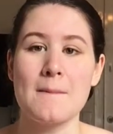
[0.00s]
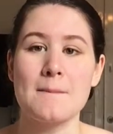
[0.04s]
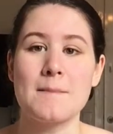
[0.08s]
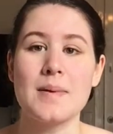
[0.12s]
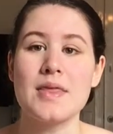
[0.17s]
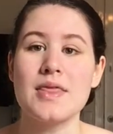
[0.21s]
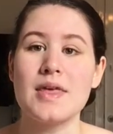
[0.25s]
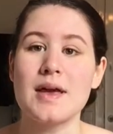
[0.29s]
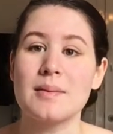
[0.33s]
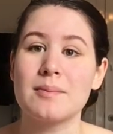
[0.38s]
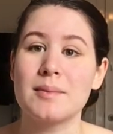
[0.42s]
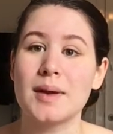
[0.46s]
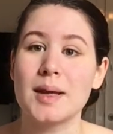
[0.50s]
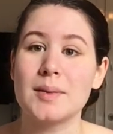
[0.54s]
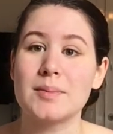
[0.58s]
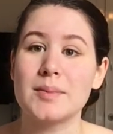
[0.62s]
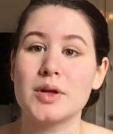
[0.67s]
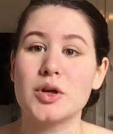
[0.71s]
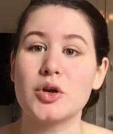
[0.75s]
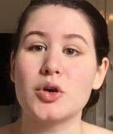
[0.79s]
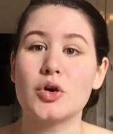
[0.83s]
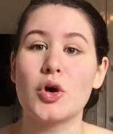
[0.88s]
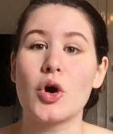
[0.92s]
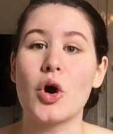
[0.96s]
but they made
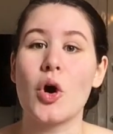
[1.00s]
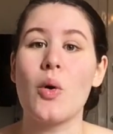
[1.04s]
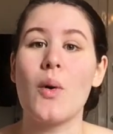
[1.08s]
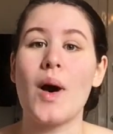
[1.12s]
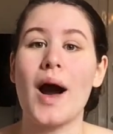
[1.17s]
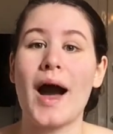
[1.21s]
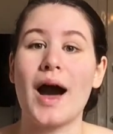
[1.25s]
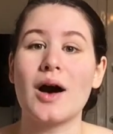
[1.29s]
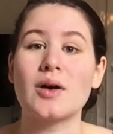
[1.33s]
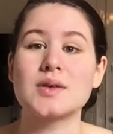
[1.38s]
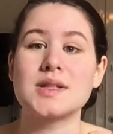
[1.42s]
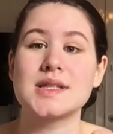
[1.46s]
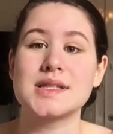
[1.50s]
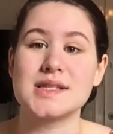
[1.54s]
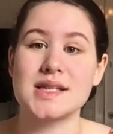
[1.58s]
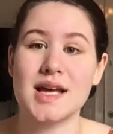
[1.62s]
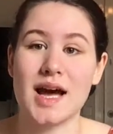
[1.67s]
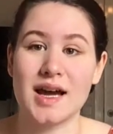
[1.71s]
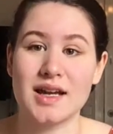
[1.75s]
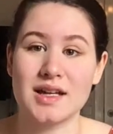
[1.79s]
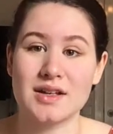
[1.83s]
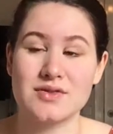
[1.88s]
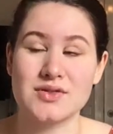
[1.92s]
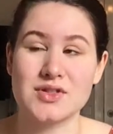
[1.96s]
me go
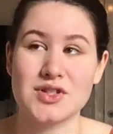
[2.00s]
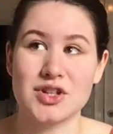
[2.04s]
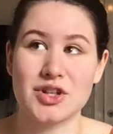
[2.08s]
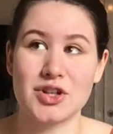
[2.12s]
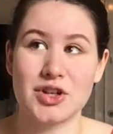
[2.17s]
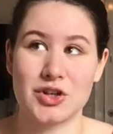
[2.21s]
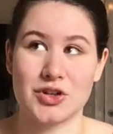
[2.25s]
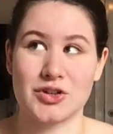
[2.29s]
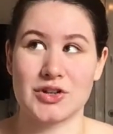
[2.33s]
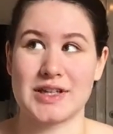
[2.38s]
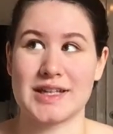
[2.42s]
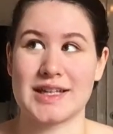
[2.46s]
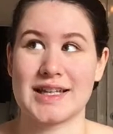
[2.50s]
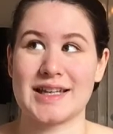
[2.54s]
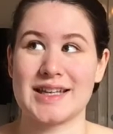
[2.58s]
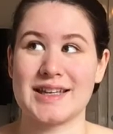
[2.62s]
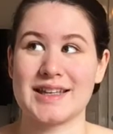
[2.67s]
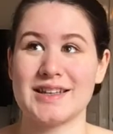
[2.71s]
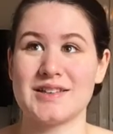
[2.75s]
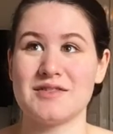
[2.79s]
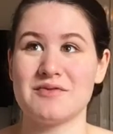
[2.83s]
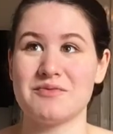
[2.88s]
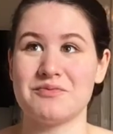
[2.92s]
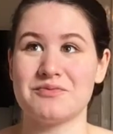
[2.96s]
outside of
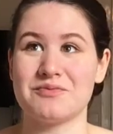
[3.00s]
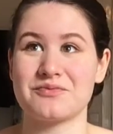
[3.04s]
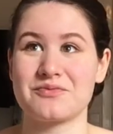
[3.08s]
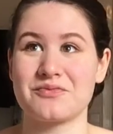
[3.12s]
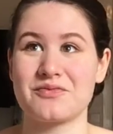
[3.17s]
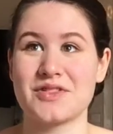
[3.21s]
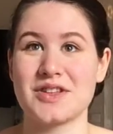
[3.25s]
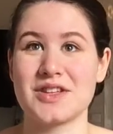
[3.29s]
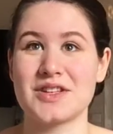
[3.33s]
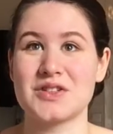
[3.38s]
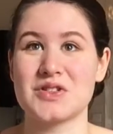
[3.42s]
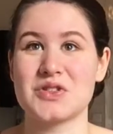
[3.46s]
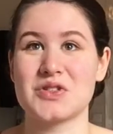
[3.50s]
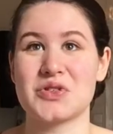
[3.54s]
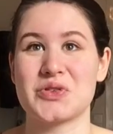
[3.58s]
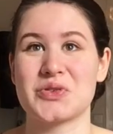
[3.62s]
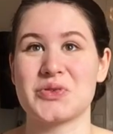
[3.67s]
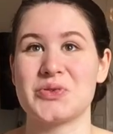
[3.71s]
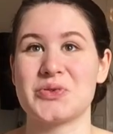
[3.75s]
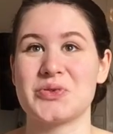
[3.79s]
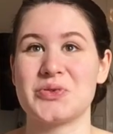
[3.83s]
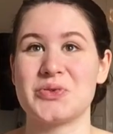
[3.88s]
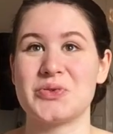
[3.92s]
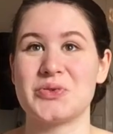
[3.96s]
security
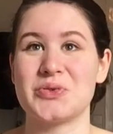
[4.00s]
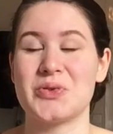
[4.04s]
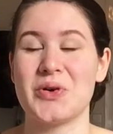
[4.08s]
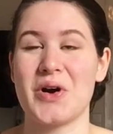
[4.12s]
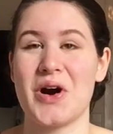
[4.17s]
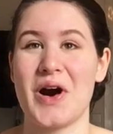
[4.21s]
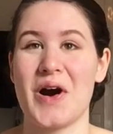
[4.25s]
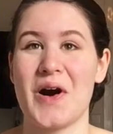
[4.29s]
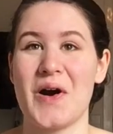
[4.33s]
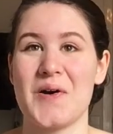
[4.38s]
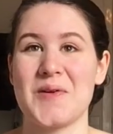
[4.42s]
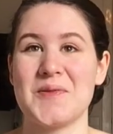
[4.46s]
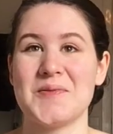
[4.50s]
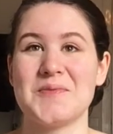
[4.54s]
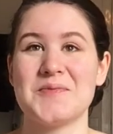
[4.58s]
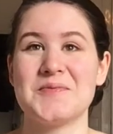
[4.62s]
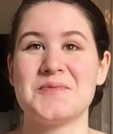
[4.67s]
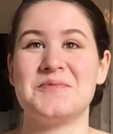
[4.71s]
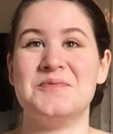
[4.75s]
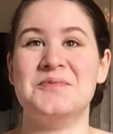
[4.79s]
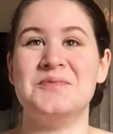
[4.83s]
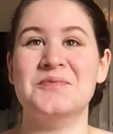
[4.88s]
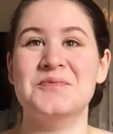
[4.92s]
to um,